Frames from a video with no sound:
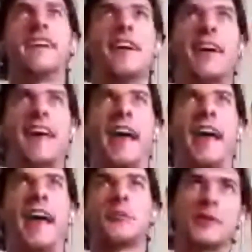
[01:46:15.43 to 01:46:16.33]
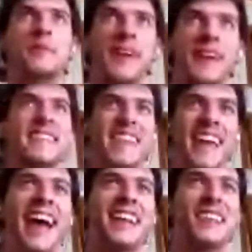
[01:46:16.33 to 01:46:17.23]
and because they
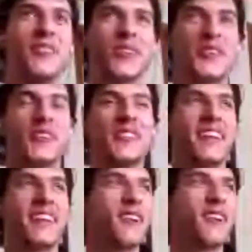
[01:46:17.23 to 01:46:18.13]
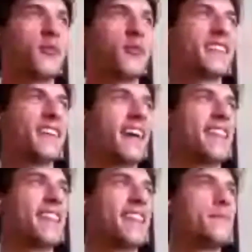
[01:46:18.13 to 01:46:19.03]
had to in order to get all the work done that
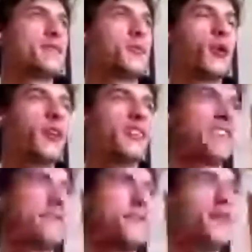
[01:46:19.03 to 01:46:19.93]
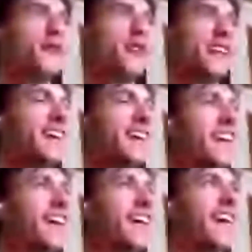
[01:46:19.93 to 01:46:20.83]
they missed while watching the movie.
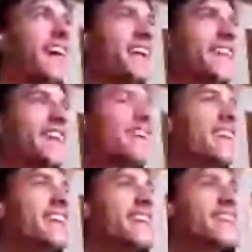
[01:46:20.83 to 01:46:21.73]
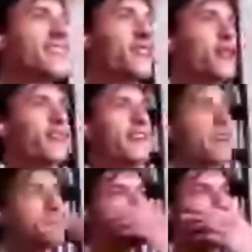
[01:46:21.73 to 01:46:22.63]
It's a
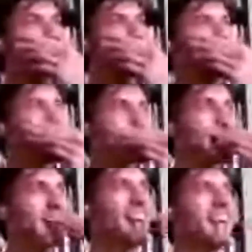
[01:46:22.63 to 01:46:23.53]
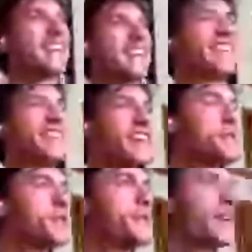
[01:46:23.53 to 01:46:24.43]
funny
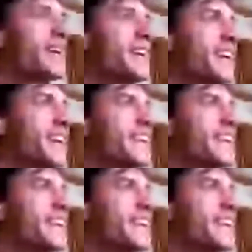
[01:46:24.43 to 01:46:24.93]
example, but